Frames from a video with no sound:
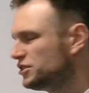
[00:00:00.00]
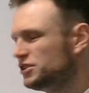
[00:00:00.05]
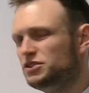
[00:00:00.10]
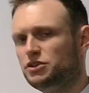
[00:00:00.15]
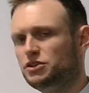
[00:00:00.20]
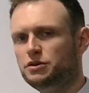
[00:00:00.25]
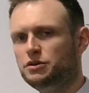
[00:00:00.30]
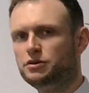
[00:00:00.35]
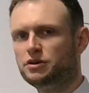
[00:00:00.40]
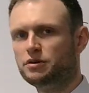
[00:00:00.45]

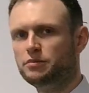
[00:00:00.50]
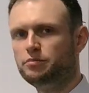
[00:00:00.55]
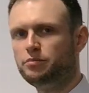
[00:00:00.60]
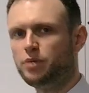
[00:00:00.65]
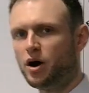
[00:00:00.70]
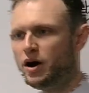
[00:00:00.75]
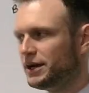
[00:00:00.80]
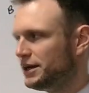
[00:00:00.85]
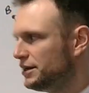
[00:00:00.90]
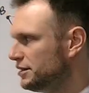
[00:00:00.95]
you
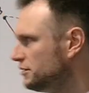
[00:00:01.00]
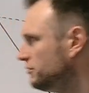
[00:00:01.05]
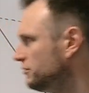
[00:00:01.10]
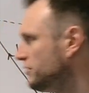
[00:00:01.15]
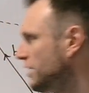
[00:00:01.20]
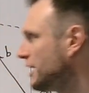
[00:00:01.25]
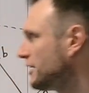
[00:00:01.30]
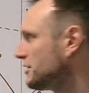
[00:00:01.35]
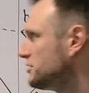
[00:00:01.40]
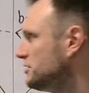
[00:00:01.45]
combine
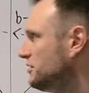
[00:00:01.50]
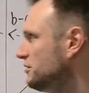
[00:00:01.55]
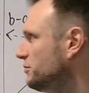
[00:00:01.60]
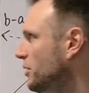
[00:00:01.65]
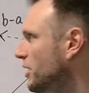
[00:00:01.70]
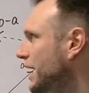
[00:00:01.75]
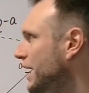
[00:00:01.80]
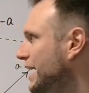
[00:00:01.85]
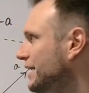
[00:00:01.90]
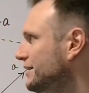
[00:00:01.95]
vectors
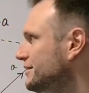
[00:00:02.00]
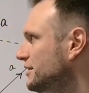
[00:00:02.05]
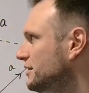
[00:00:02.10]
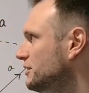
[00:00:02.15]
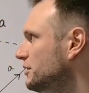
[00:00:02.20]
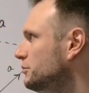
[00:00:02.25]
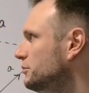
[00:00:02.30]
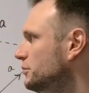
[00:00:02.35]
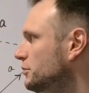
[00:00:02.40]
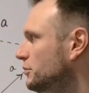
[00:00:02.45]
by adding
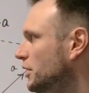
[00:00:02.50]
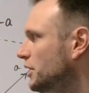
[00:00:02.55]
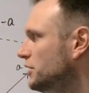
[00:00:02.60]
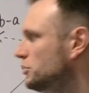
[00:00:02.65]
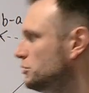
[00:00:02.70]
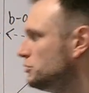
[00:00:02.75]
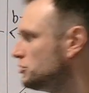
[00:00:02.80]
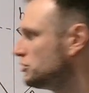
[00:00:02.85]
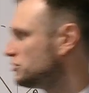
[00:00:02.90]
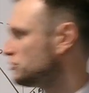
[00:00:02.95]
them, and you
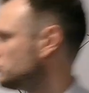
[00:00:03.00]
just